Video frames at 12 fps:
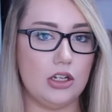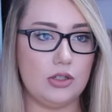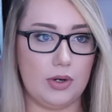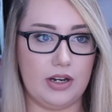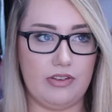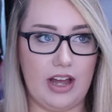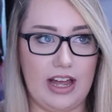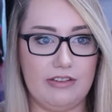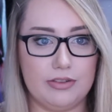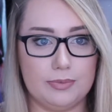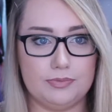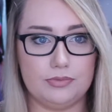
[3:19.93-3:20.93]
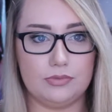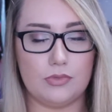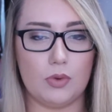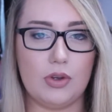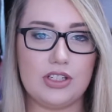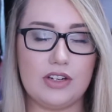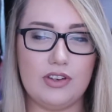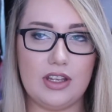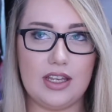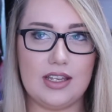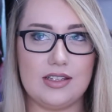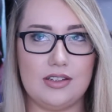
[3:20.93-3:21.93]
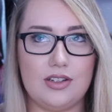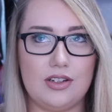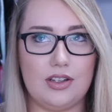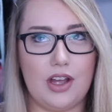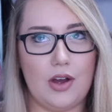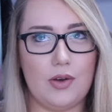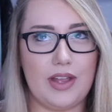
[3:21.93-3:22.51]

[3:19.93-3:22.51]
twenty-five dollars, which I feel like is a little low.